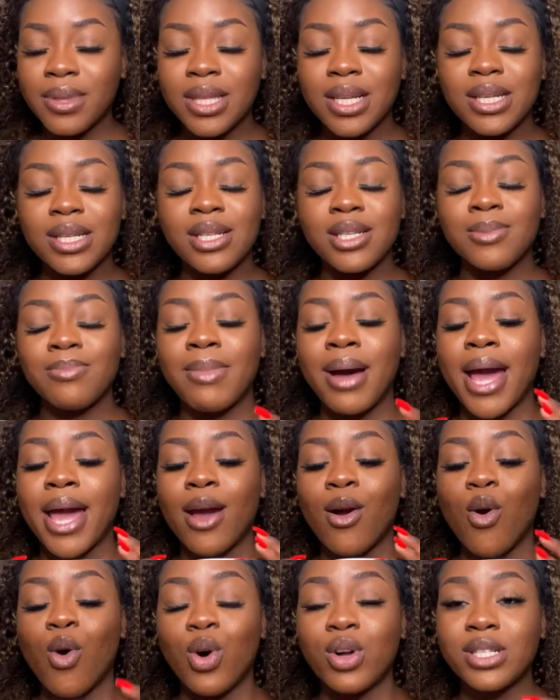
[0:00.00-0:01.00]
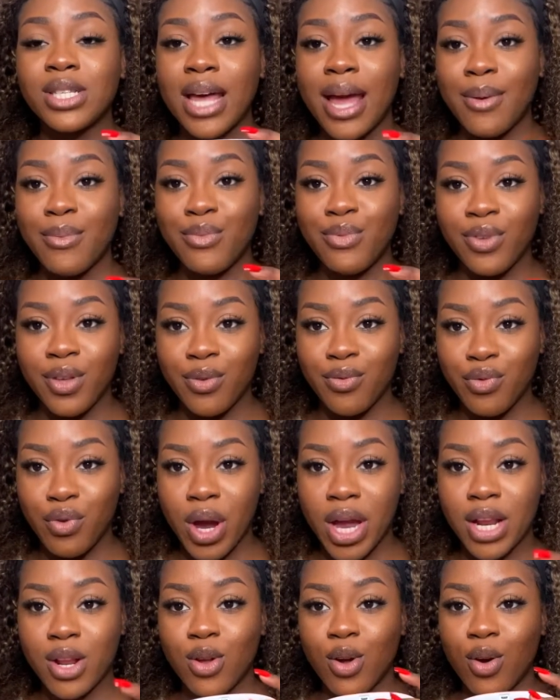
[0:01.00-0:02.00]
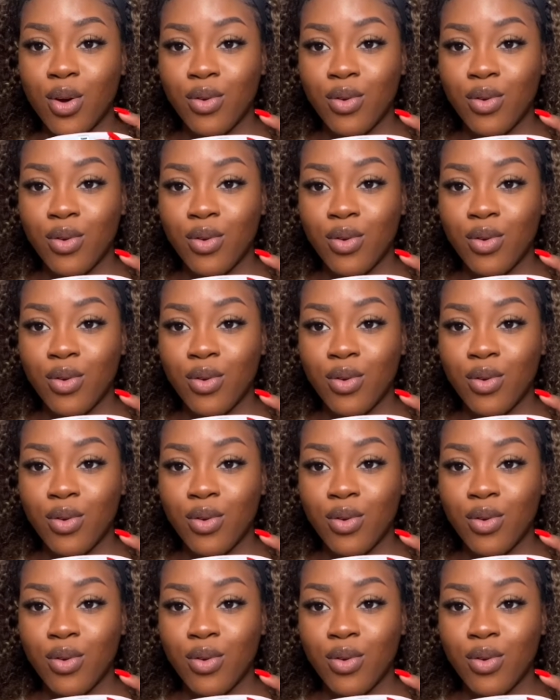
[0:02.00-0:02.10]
This is my all-time favorite